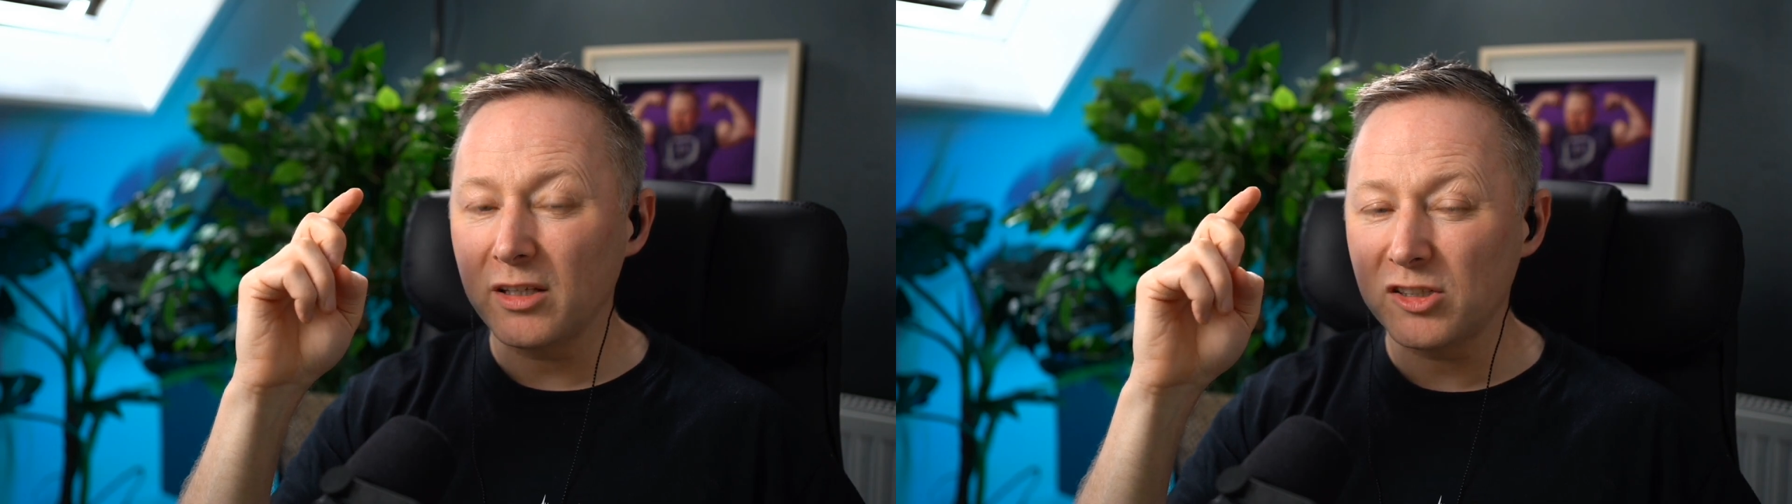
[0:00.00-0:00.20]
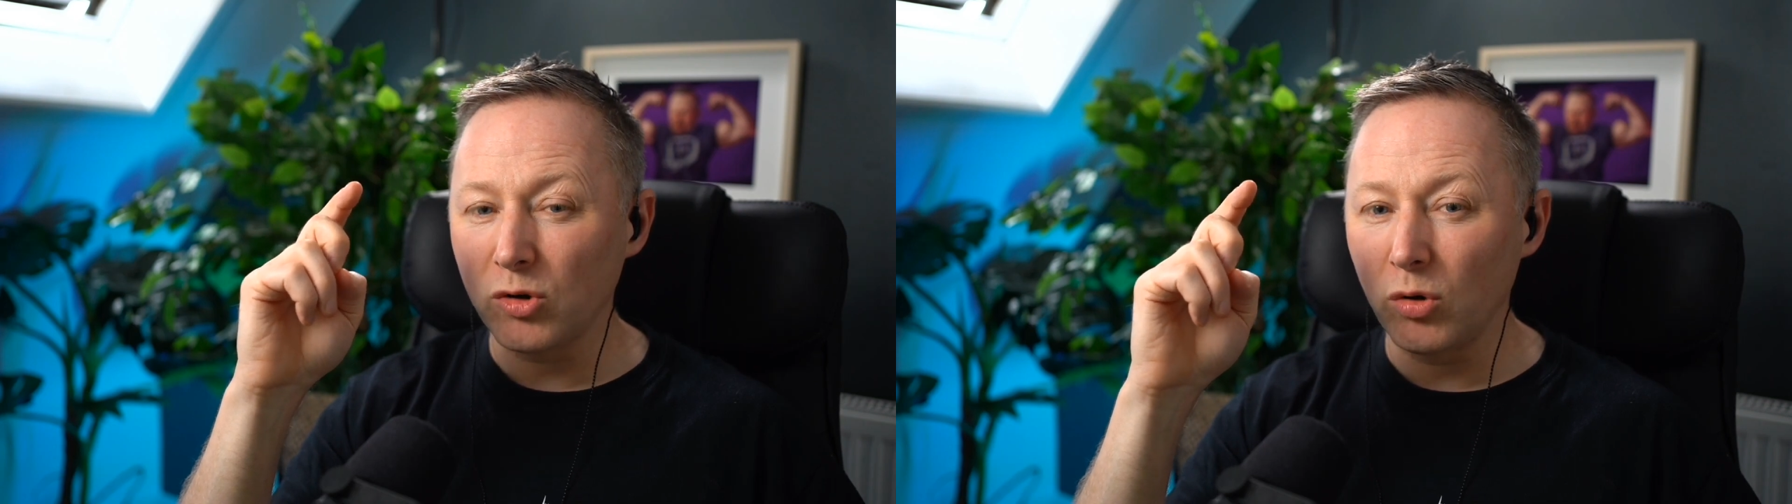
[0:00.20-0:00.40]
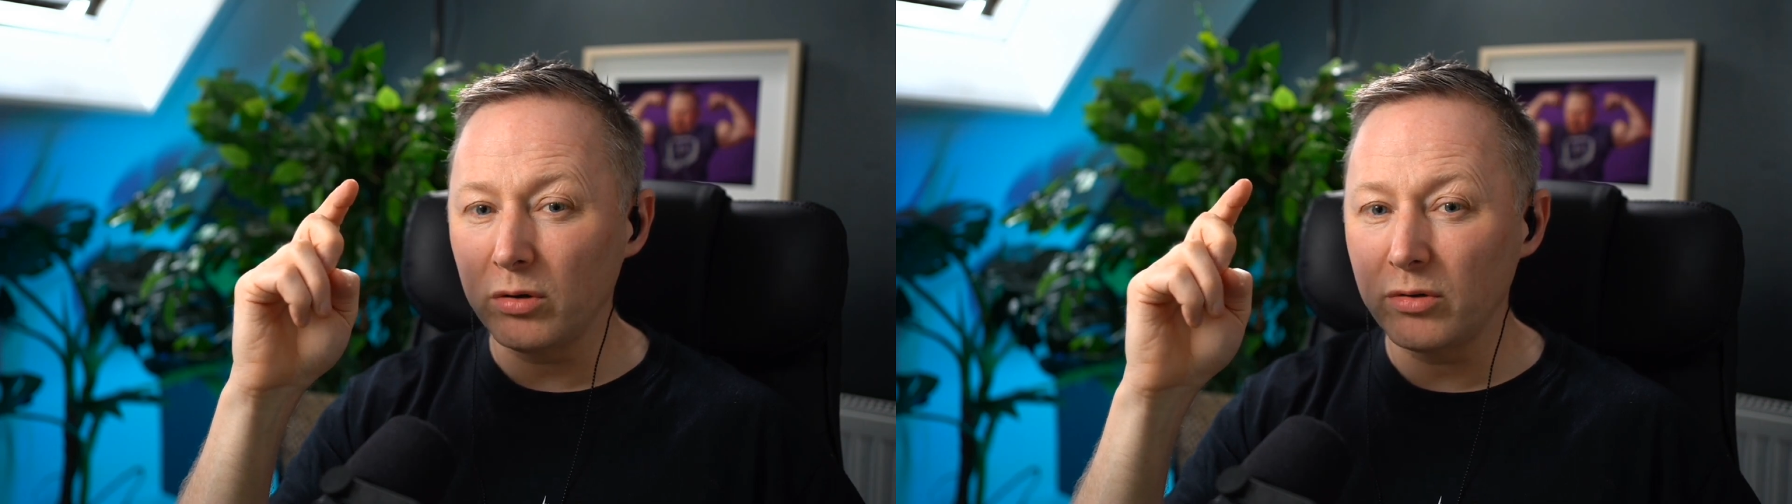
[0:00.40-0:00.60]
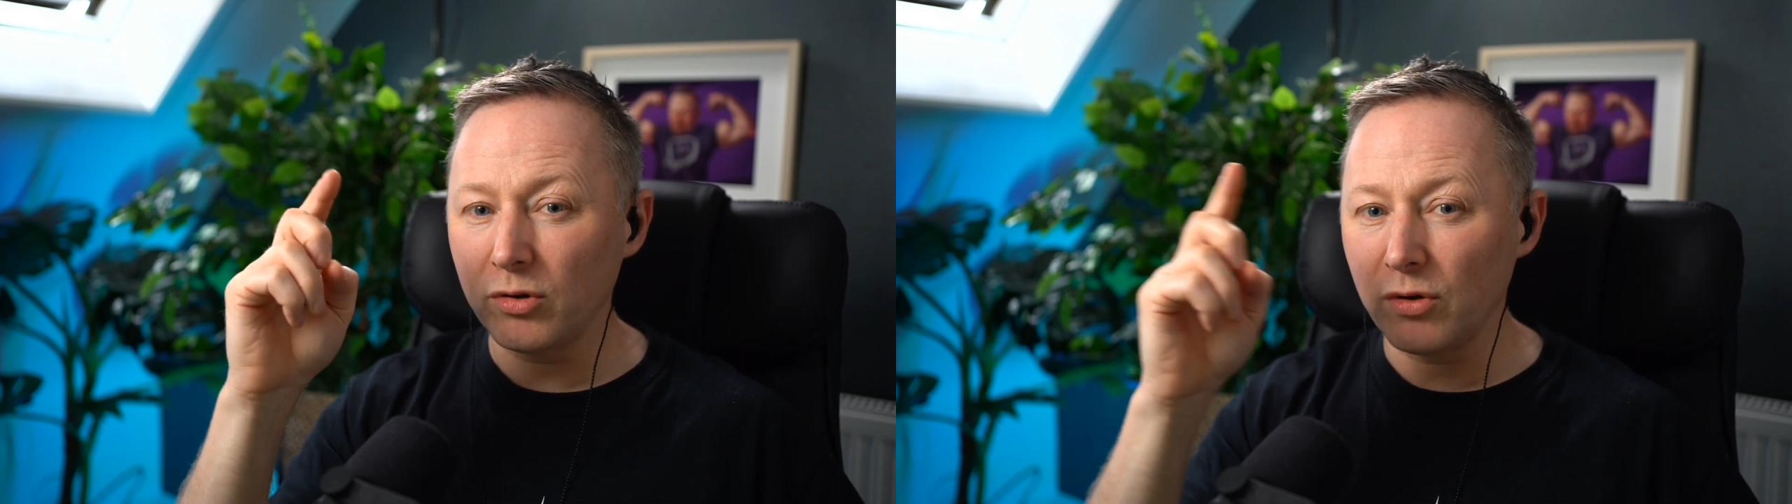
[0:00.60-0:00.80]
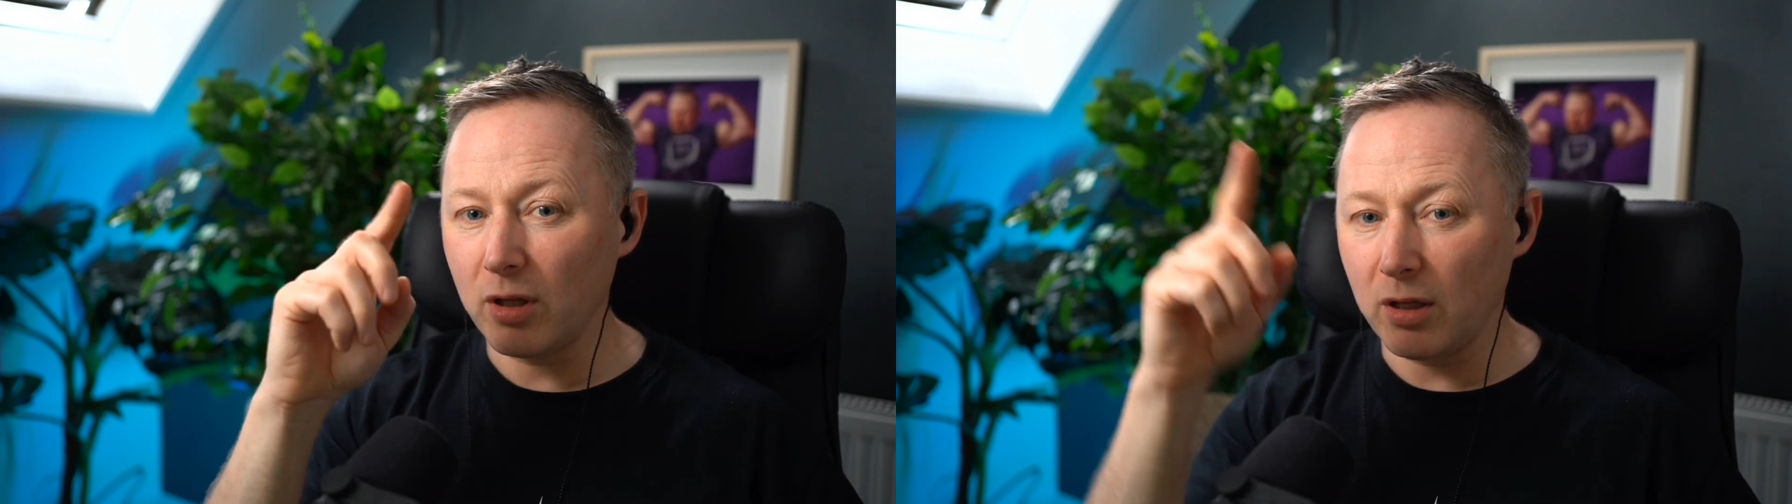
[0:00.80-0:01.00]
Scotland
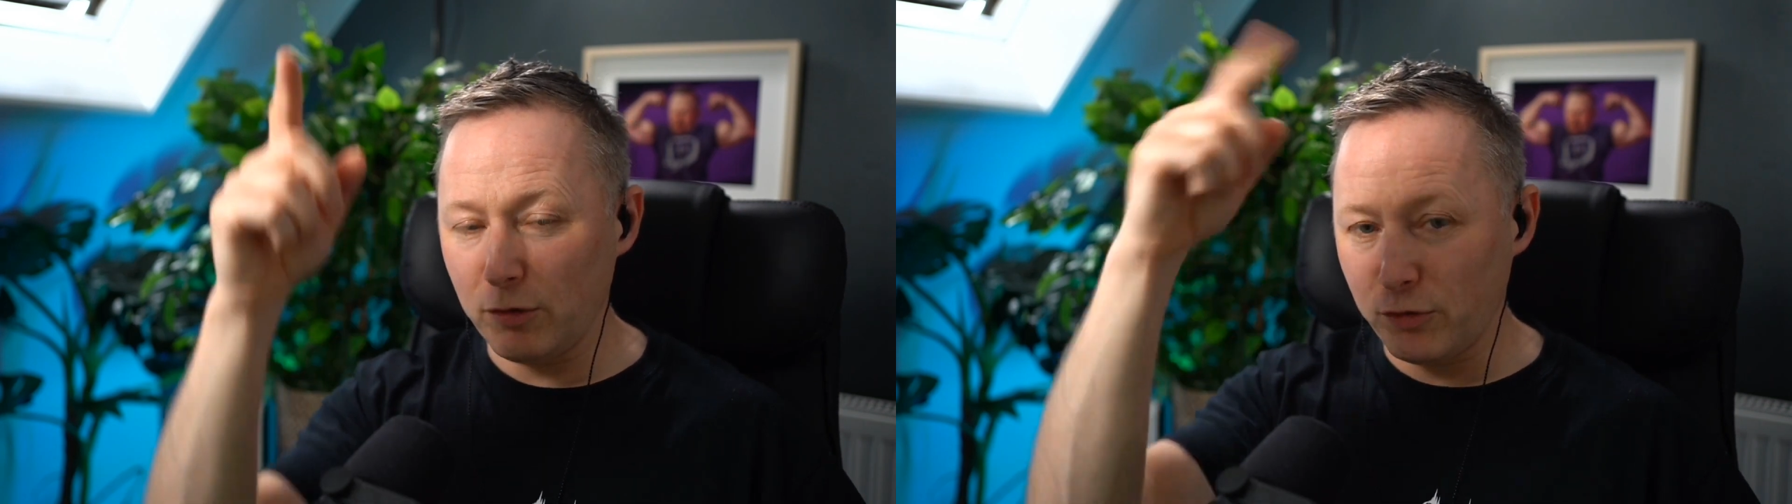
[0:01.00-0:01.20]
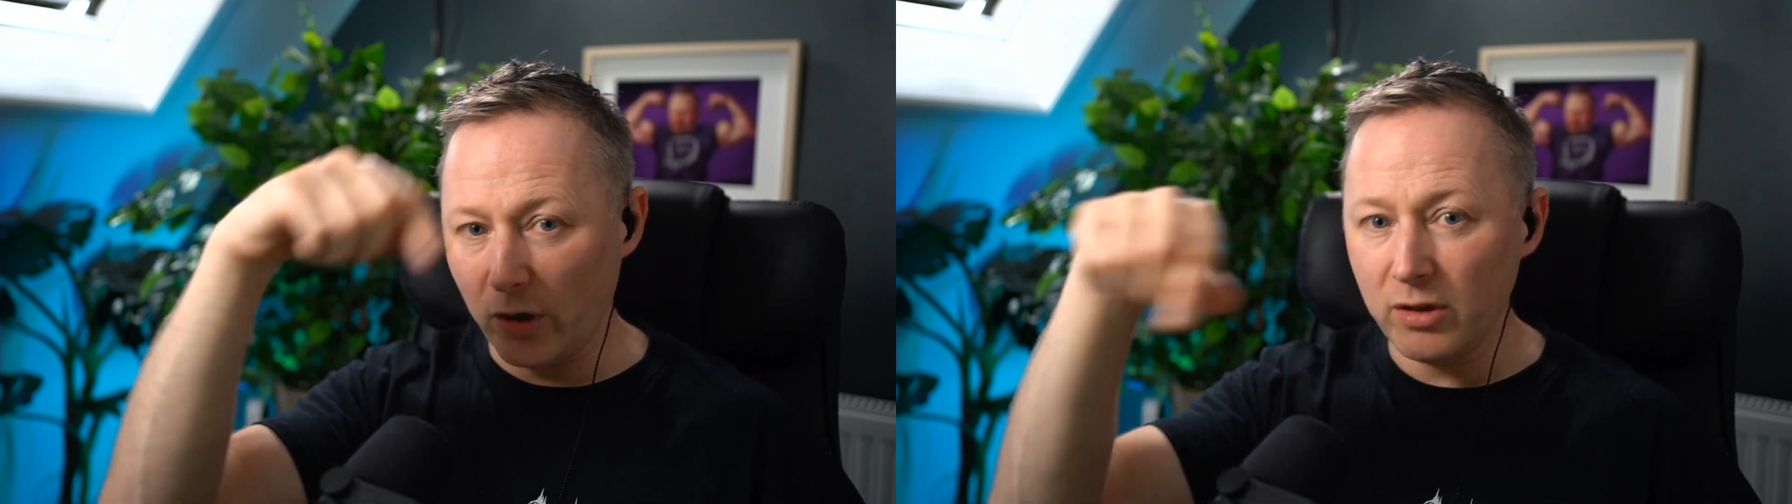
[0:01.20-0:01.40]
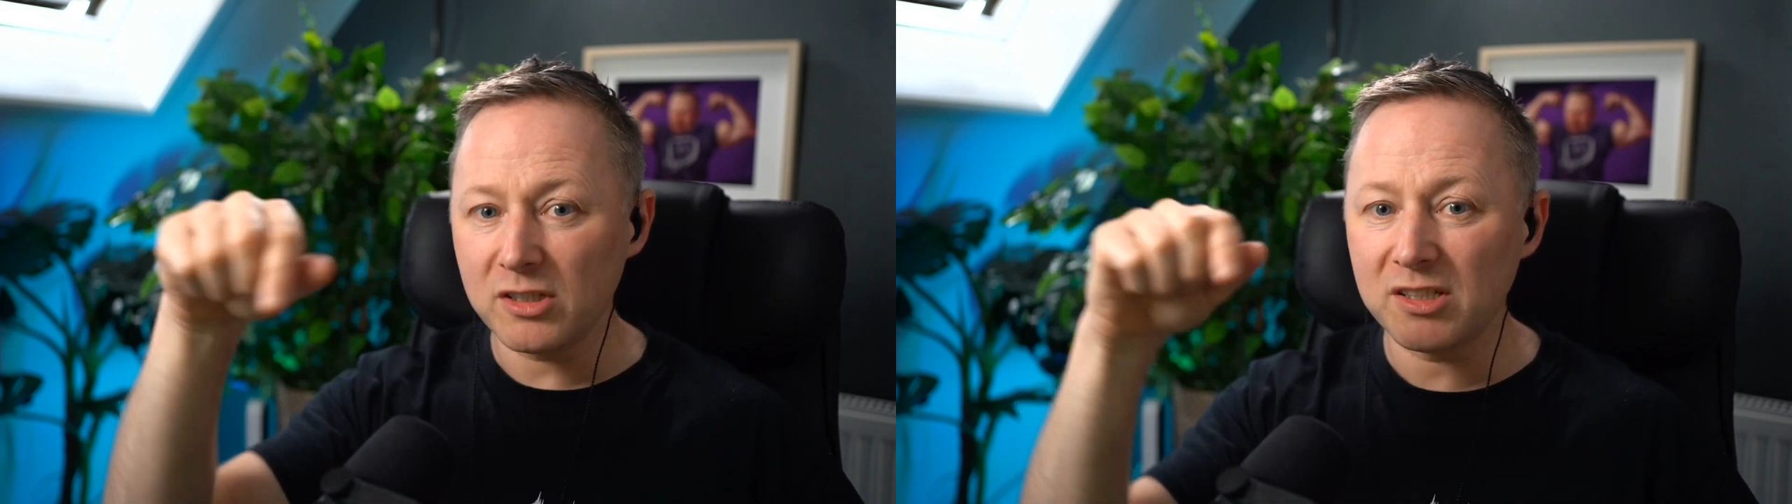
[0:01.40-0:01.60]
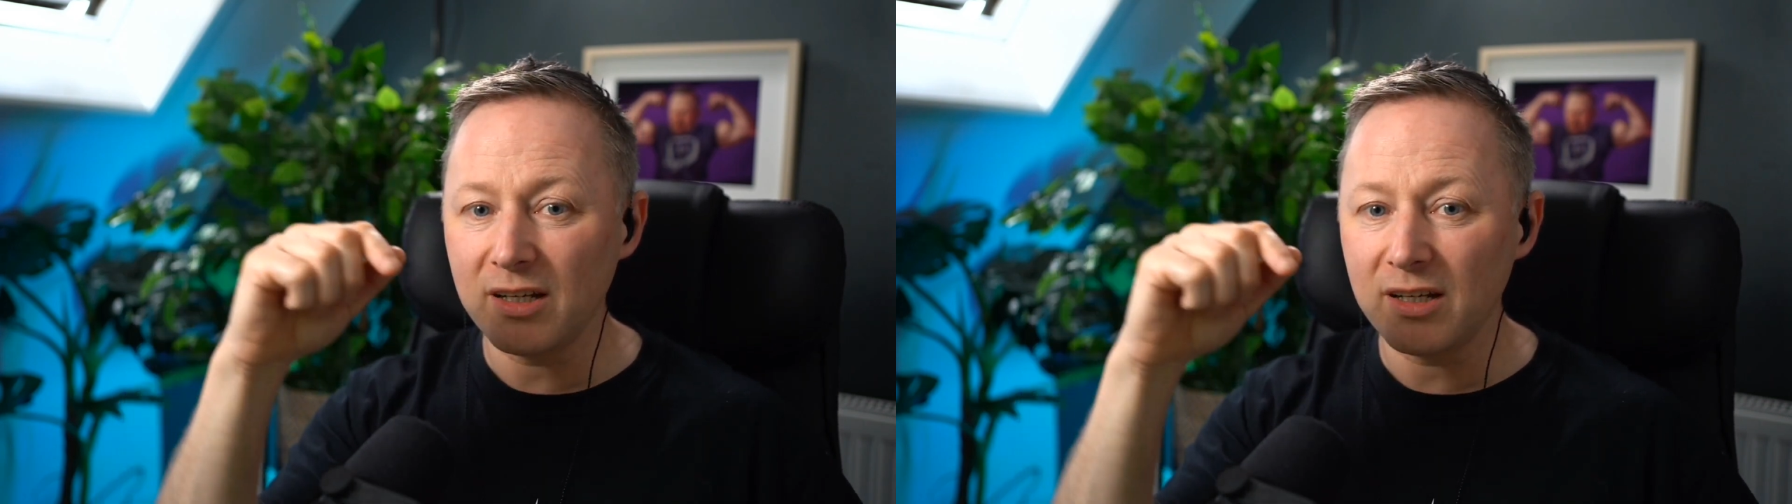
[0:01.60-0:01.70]
at the front of St.